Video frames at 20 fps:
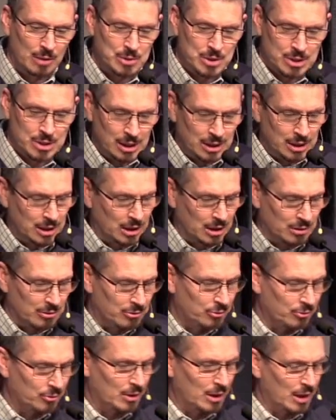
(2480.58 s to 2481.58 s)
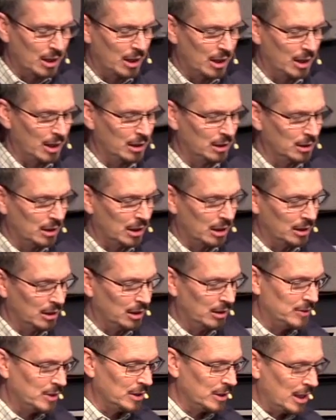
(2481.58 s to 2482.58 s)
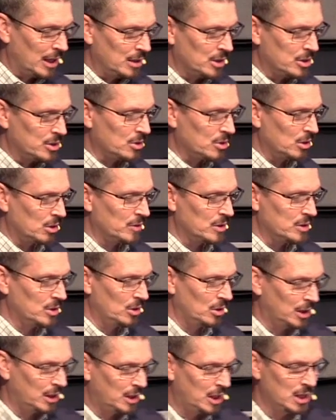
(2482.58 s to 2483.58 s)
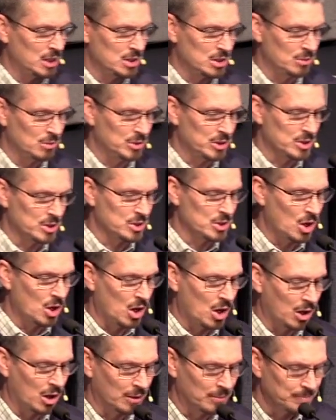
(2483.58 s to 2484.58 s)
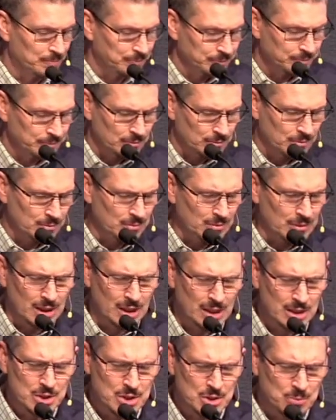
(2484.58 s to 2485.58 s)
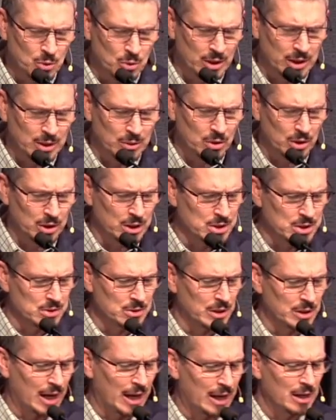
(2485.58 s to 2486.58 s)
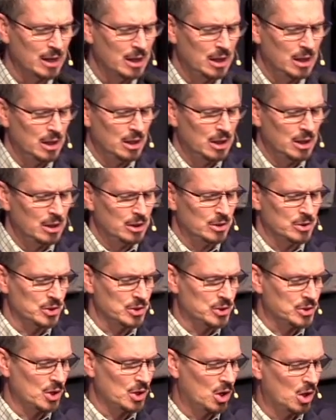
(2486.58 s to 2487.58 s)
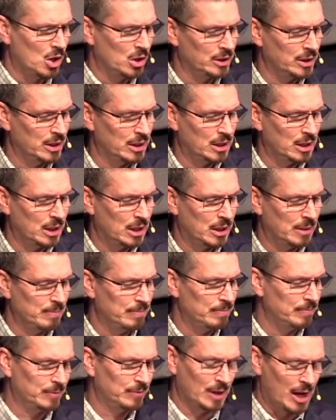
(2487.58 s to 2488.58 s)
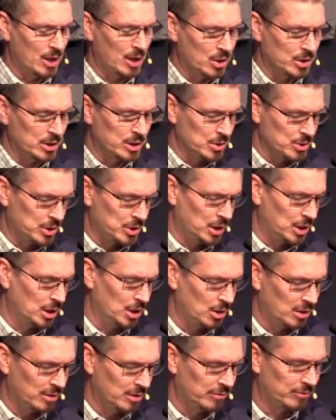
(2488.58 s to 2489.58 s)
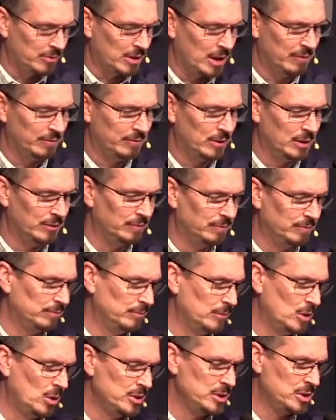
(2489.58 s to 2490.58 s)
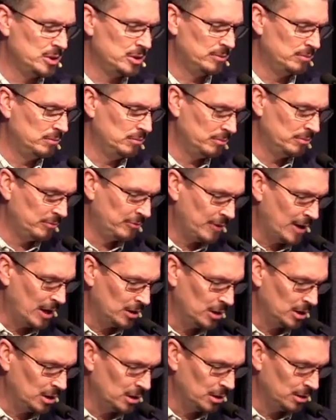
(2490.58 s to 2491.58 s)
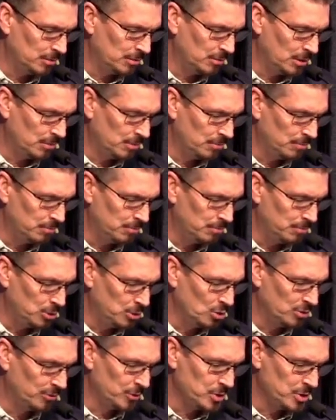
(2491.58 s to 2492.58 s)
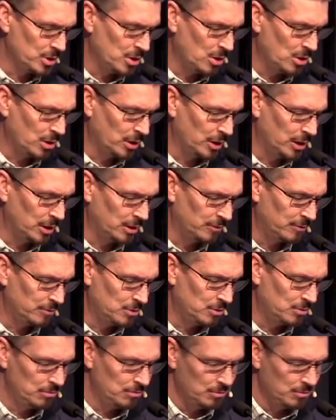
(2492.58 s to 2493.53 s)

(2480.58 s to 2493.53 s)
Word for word: I was thinking of, I, I love to end the service on occasion with a song, and this morning we're going to do that. There's a song that um, I heard years ago. I've, I've, I've always found it a, a, beautiful song and a